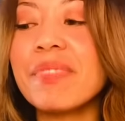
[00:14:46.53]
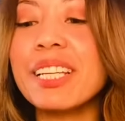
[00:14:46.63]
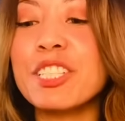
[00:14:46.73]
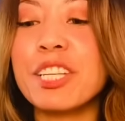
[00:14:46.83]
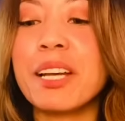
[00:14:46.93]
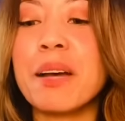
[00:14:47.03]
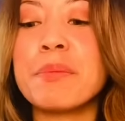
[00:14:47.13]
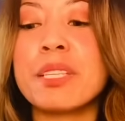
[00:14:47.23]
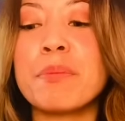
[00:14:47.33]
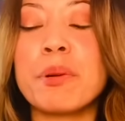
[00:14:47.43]
She
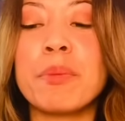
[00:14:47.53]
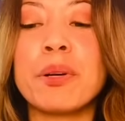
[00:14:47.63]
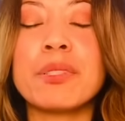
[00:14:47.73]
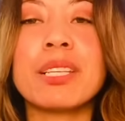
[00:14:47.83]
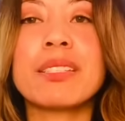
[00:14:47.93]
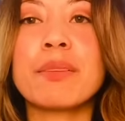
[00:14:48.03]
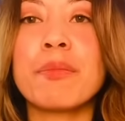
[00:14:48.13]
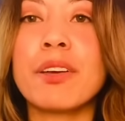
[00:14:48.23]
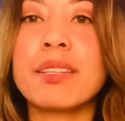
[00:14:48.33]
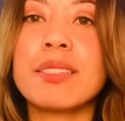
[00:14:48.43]
comes in proposing some
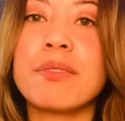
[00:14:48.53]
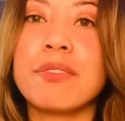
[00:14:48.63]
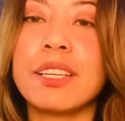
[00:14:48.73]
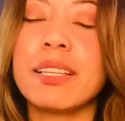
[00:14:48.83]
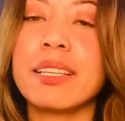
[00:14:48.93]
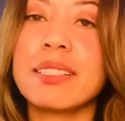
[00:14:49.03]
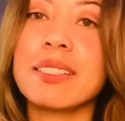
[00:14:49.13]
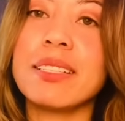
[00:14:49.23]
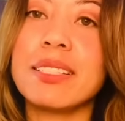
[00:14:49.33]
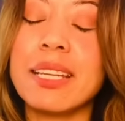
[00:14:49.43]
thoughts and feelings
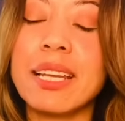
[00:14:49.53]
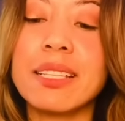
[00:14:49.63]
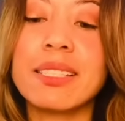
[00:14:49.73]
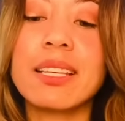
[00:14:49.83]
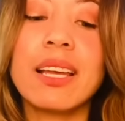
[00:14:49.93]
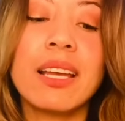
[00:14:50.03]
in today's